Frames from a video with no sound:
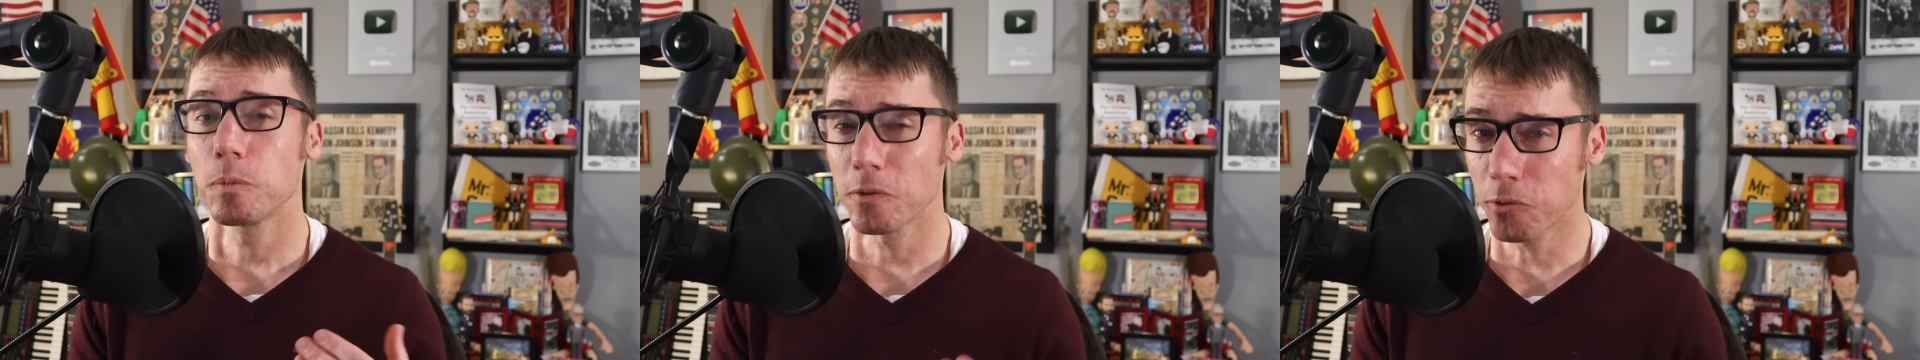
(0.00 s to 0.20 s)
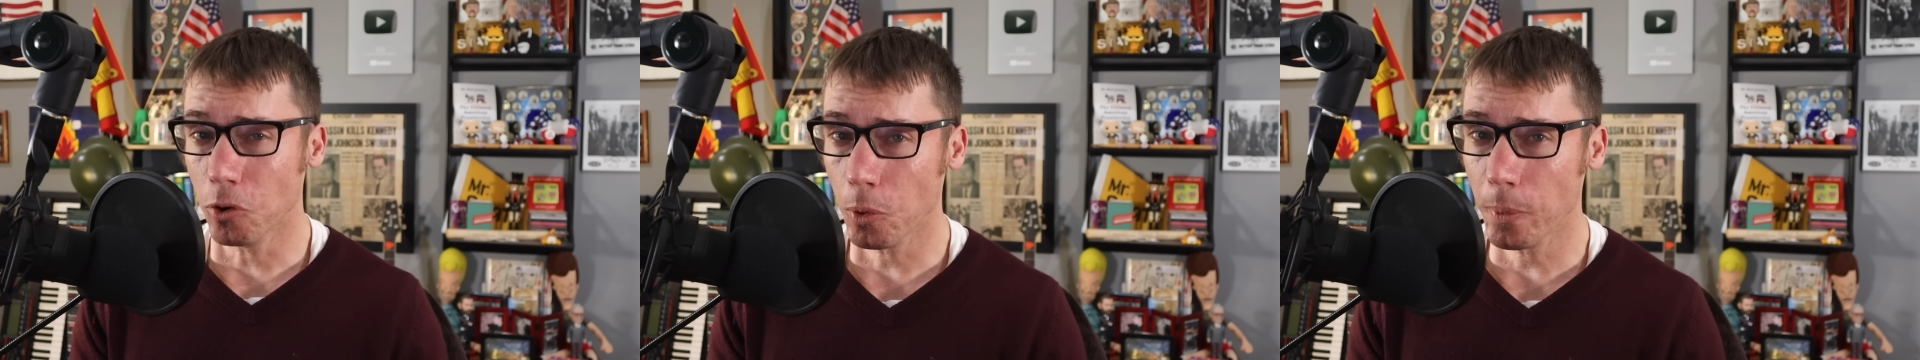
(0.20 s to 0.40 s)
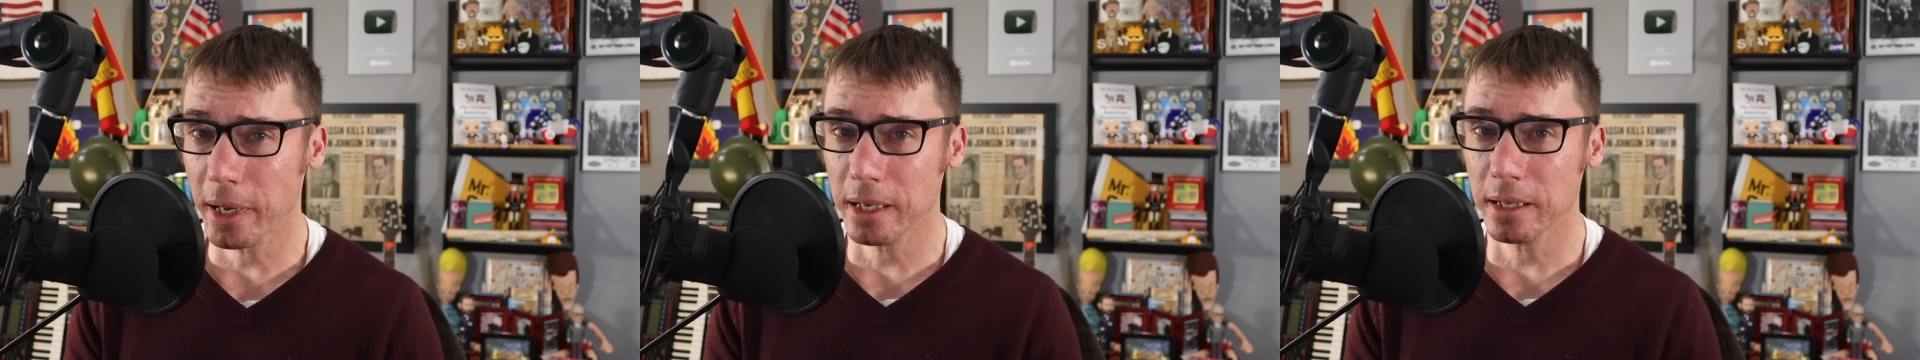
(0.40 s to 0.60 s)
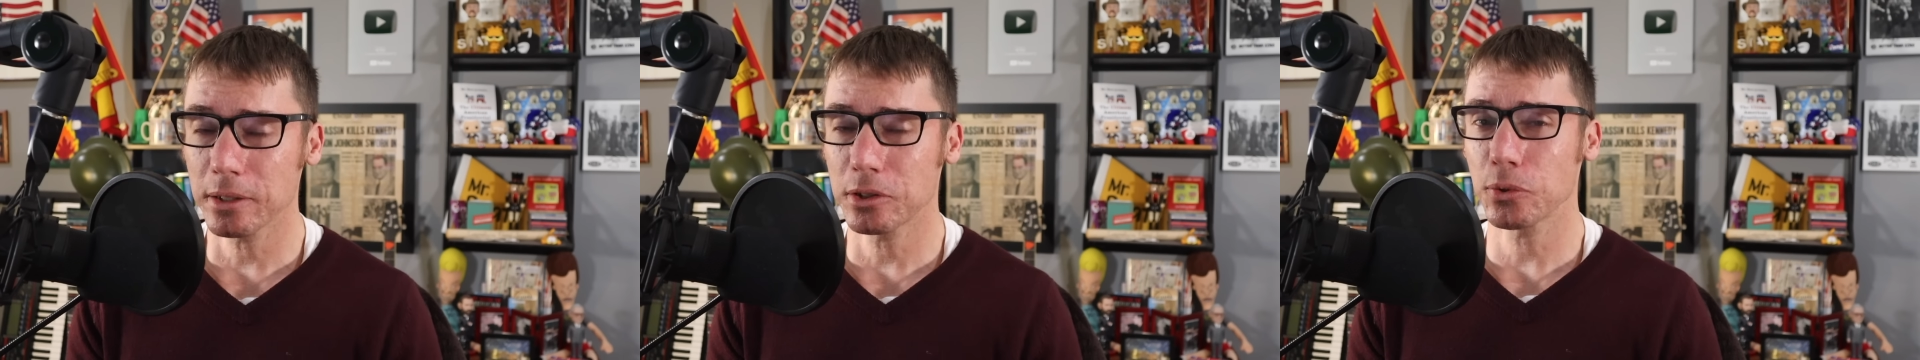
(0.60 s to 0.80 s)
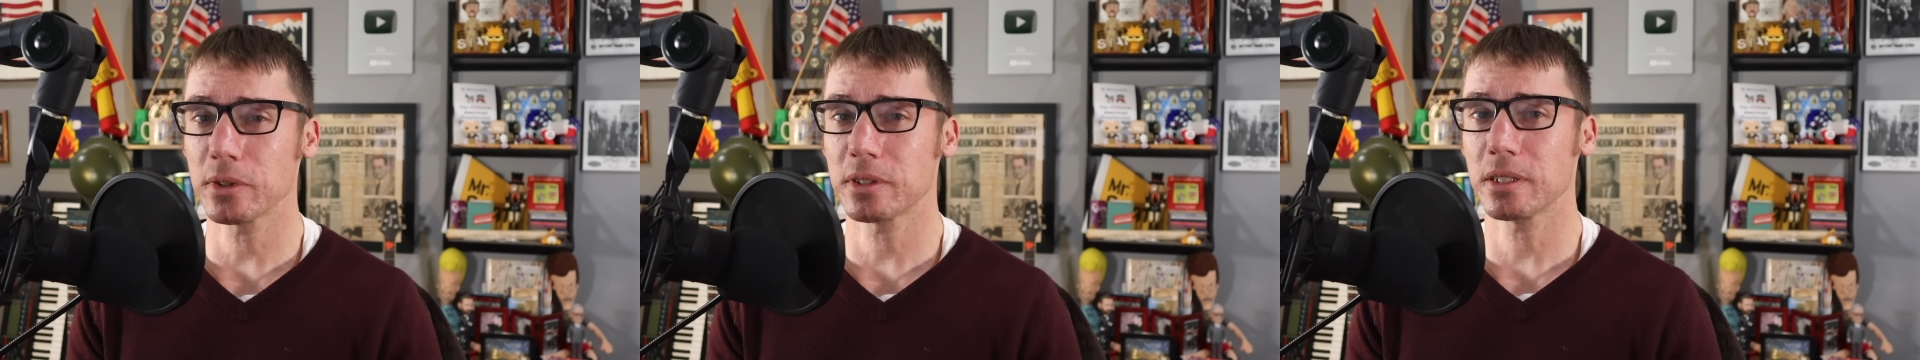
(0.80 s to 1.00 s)
Before we get
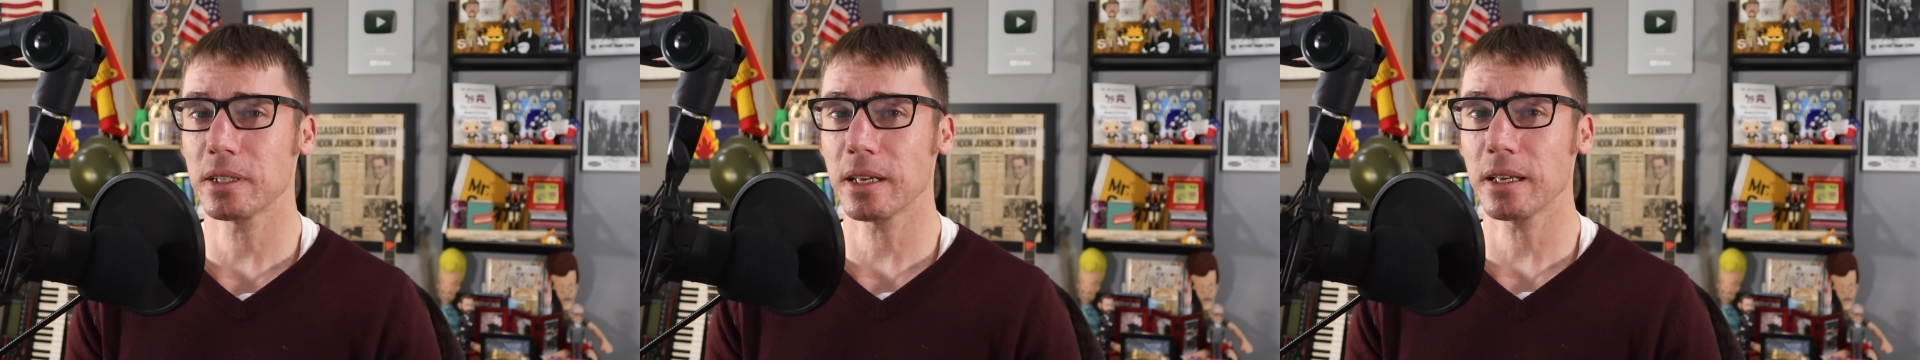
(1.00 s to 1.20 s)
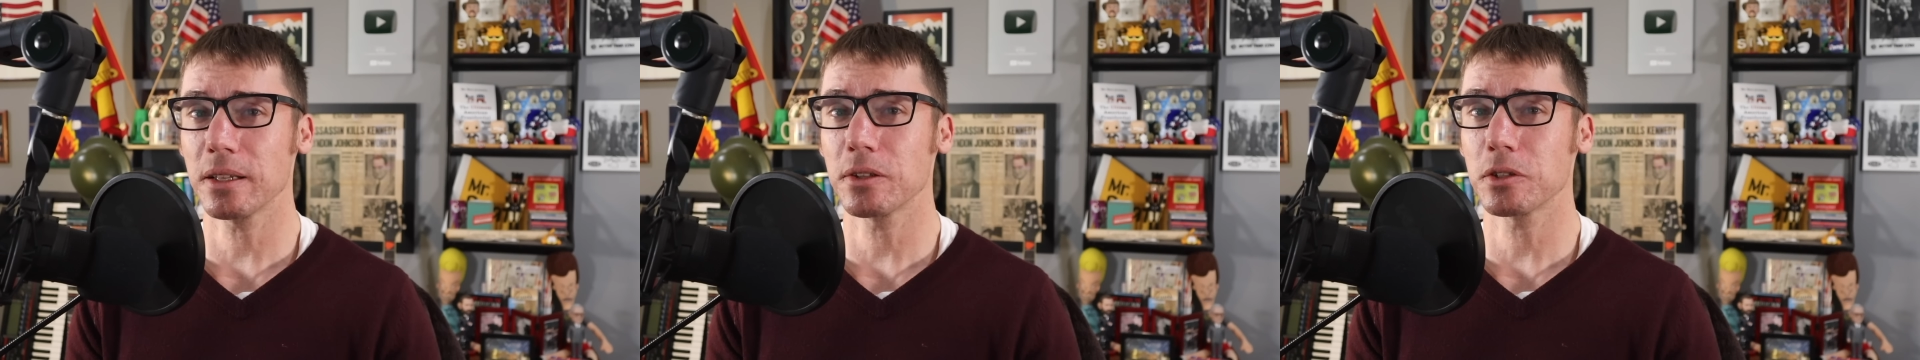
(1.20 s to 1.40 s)
into it today,